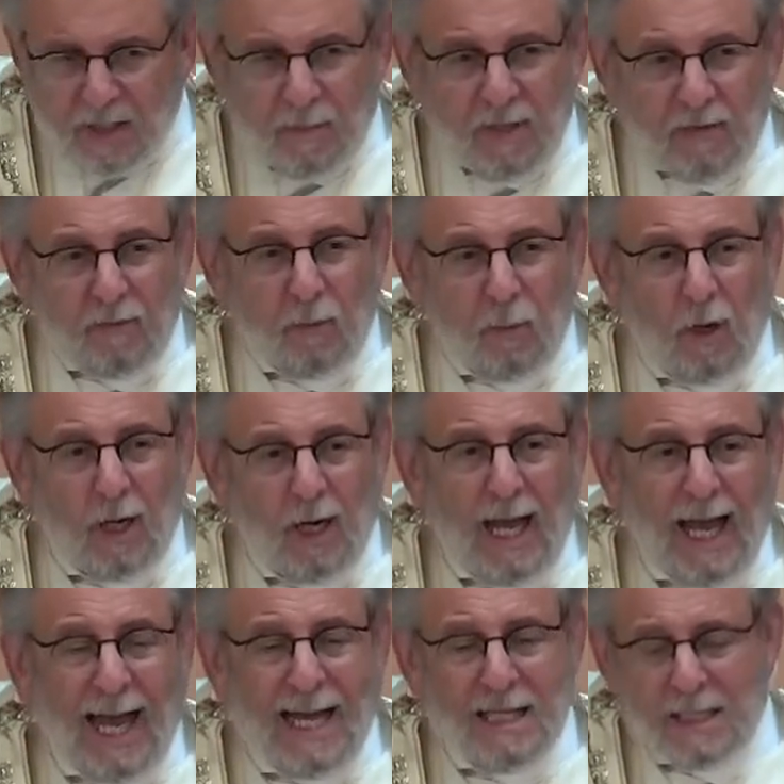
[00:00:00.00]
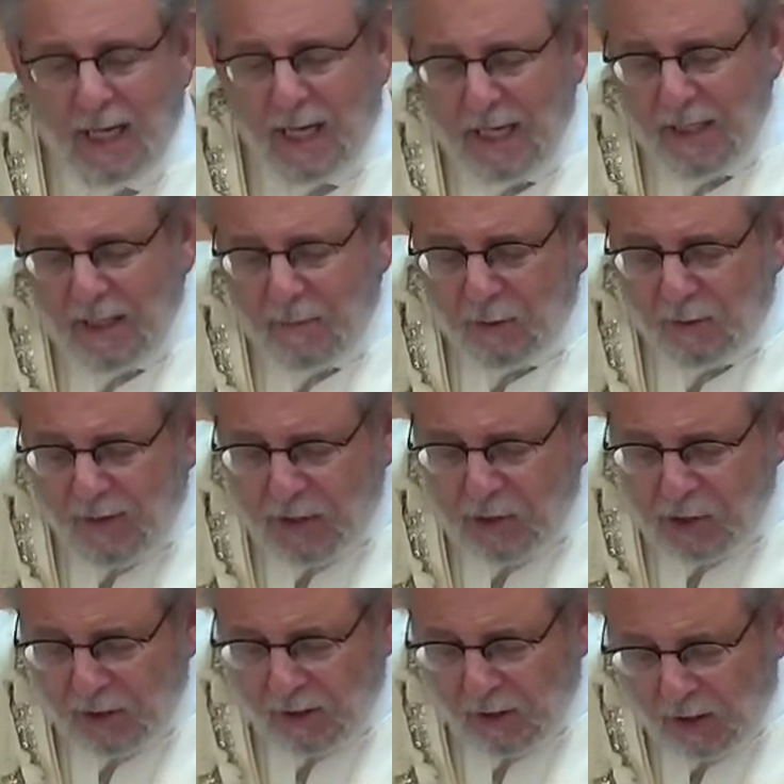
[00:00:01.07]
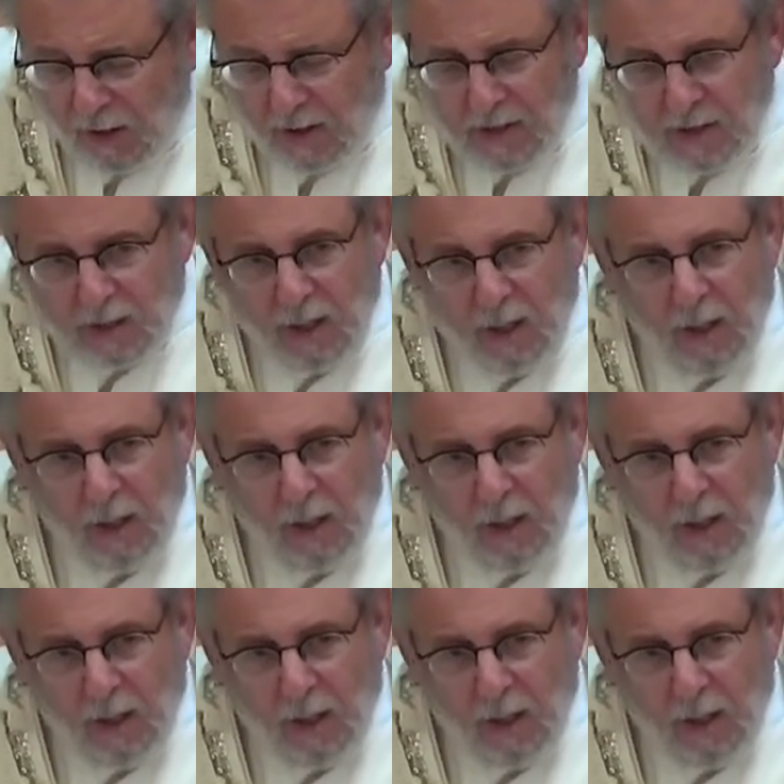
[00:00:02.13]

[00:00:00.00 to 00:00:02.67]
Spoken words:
before anti-immigration laws